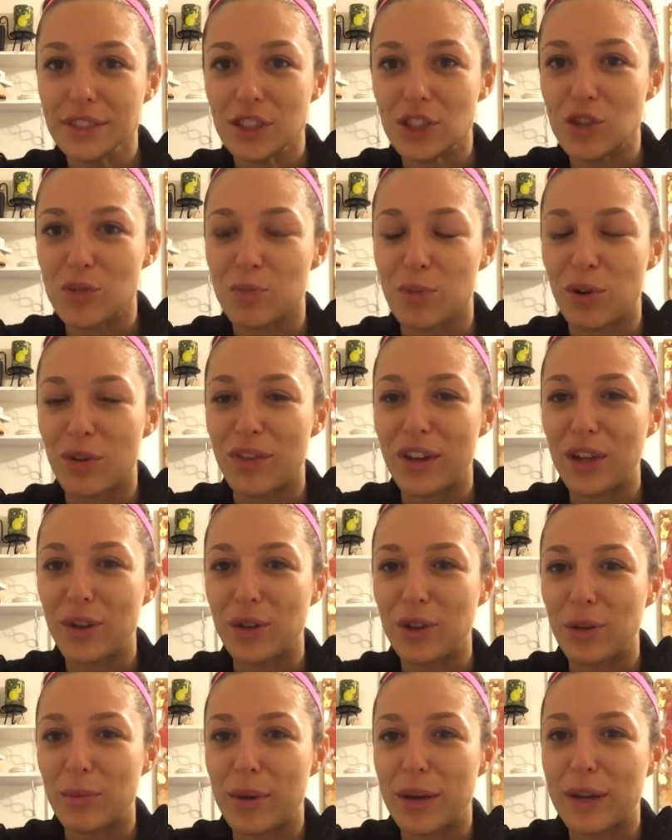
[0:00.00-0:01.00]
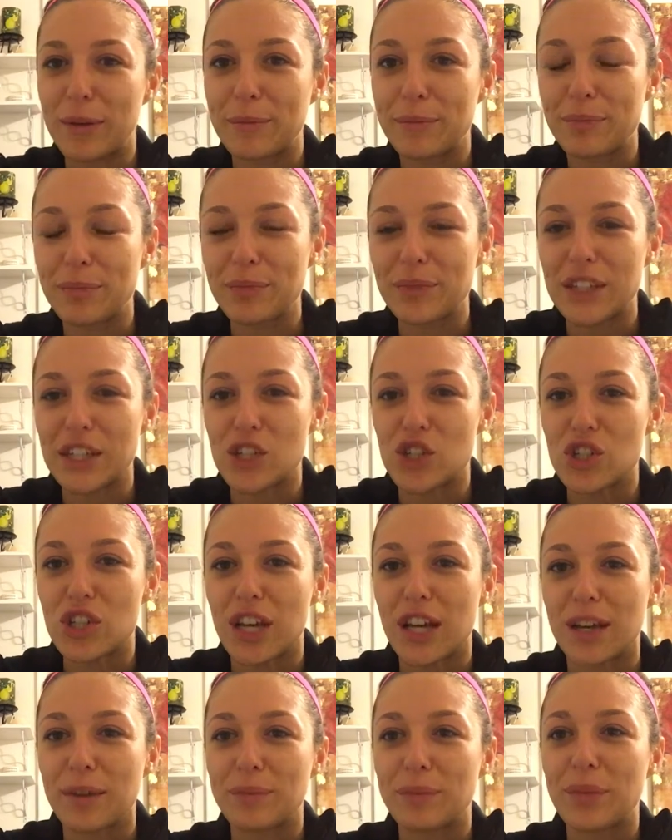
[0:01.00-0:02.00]
just motivate you a little bit each
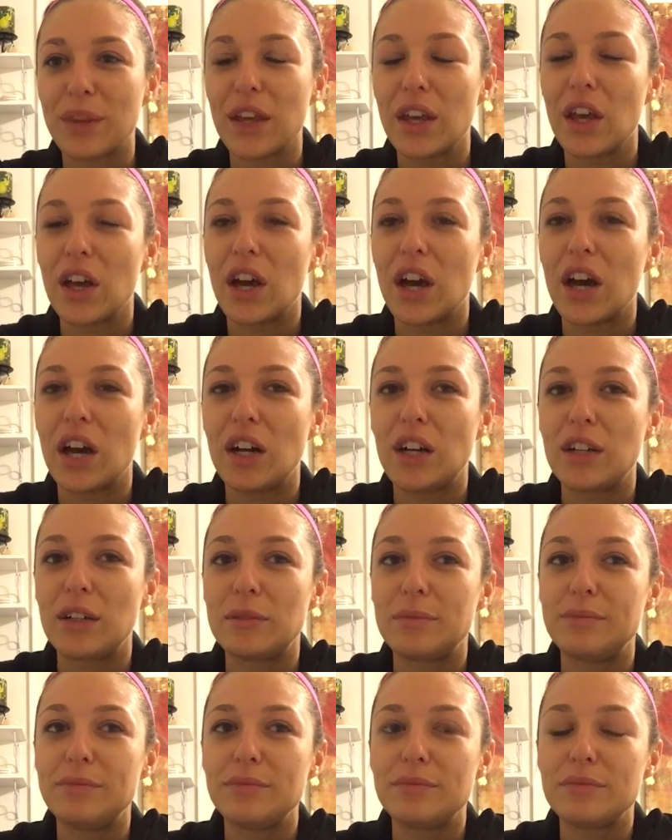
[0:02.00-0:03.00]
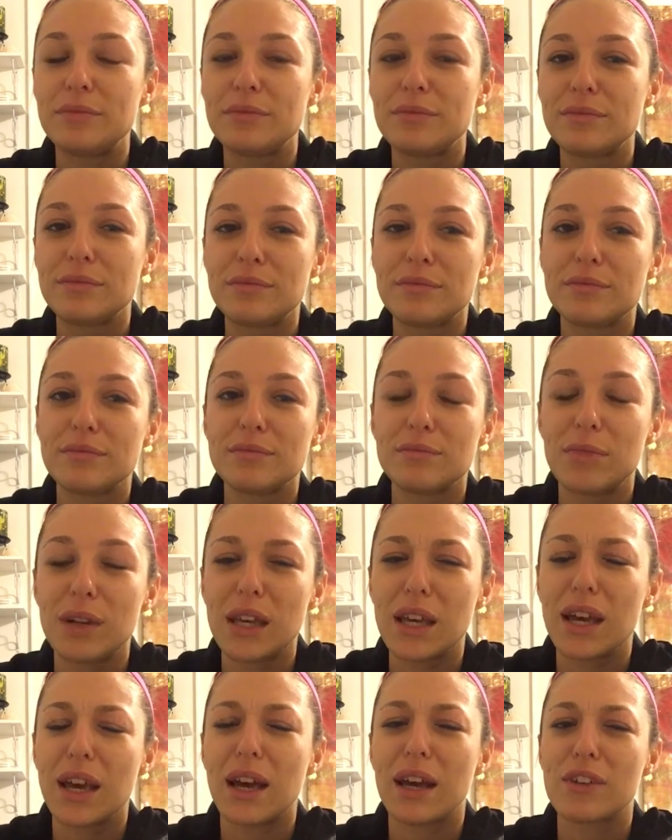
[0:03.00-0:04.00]
day. But
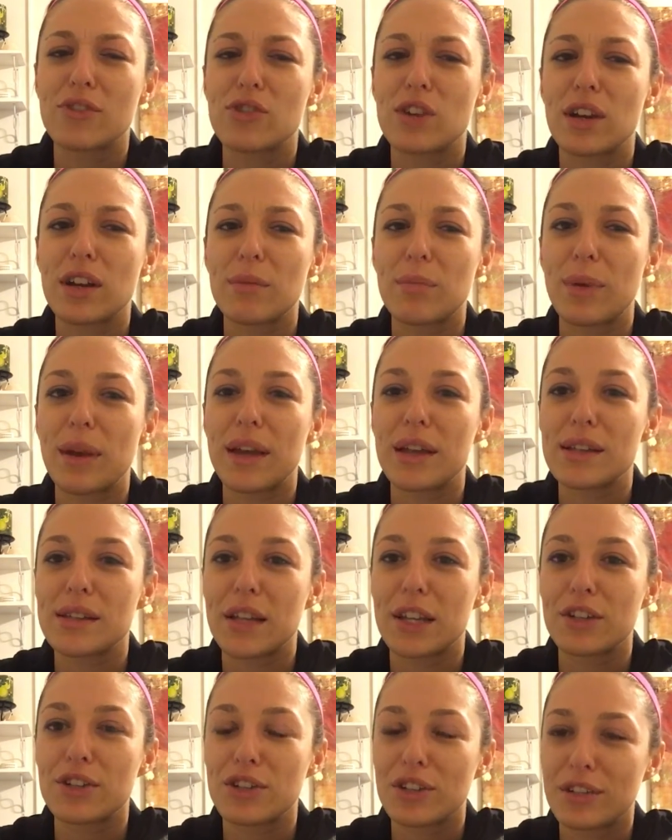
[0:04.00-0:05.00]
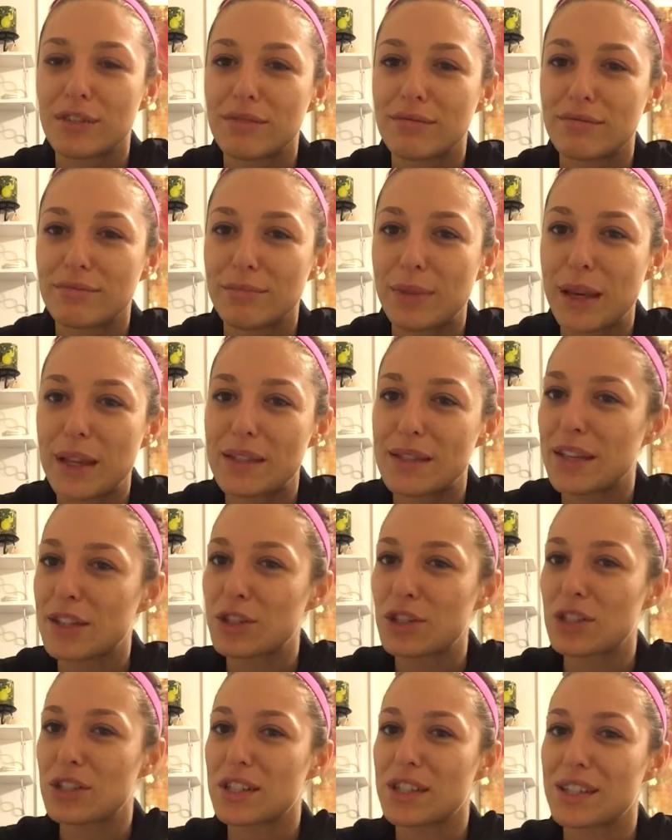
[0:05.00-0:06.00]
yeah, try to pay attention
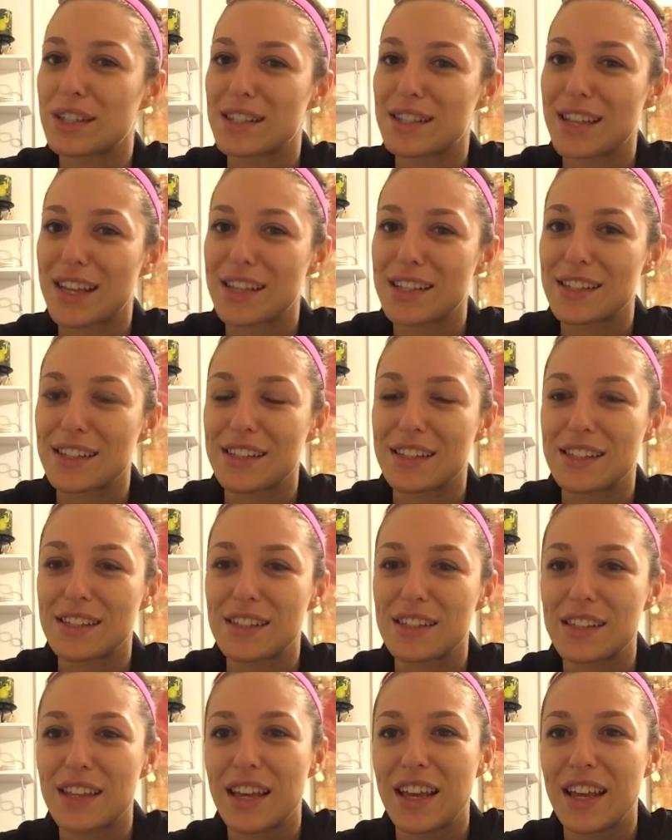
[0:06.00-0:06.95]
to these lessons.